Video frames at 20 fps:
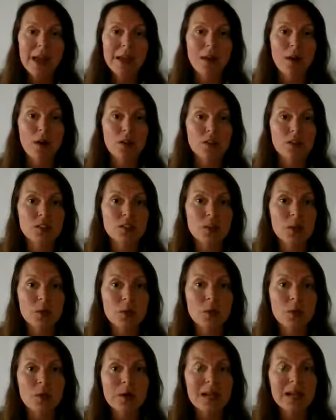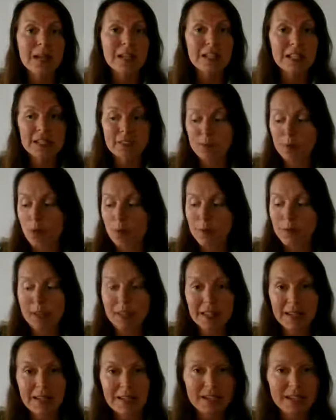And also, it's
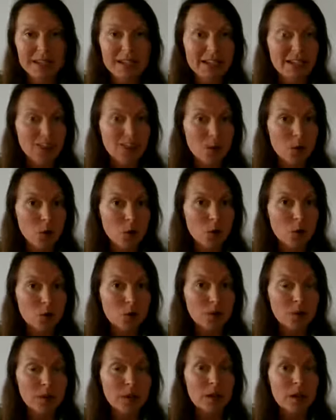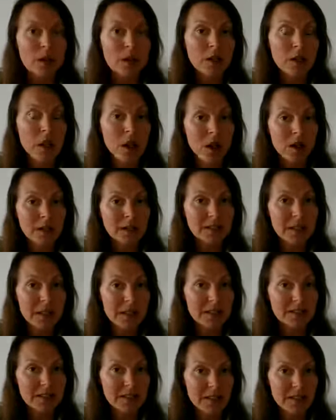formulated in its own
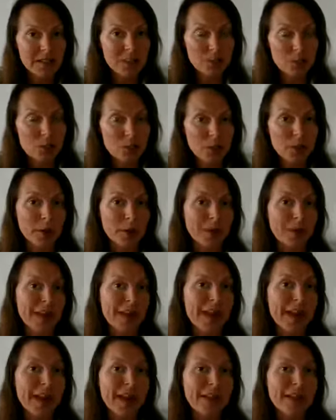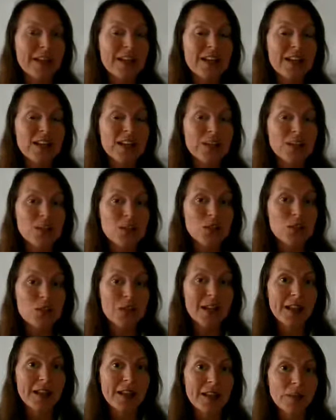contents in the turmeric plant so
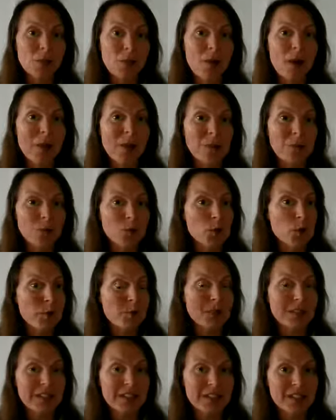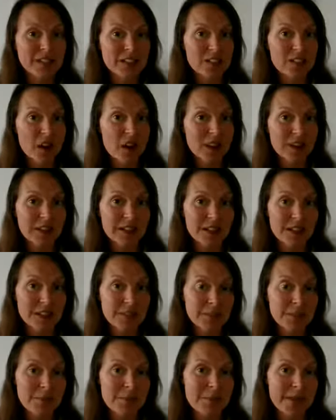that it is well absorbed and it does not need
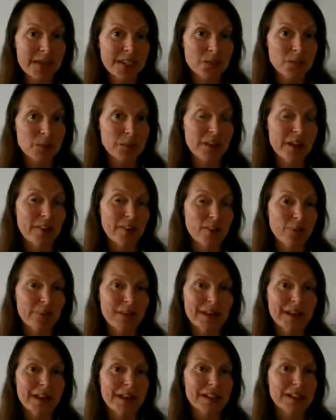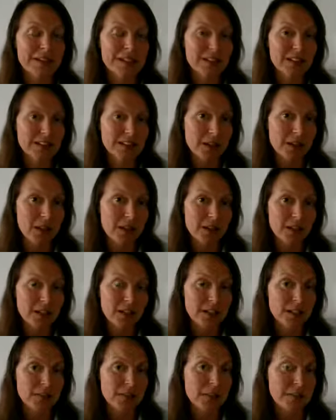to be mixed with other plants, does not
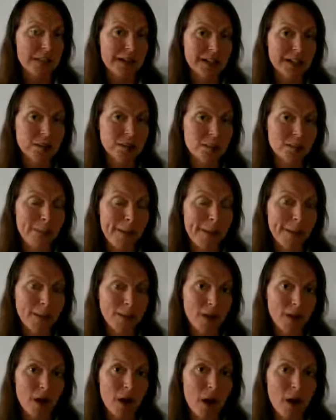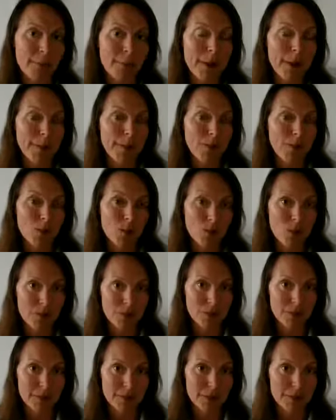need to be mixed with pepper or hot pepper in order
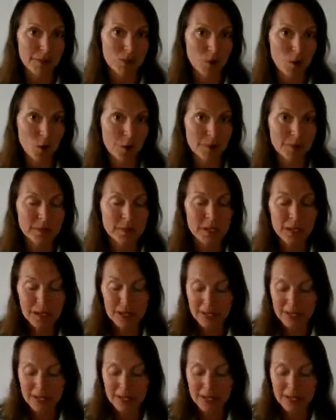to be absorbed.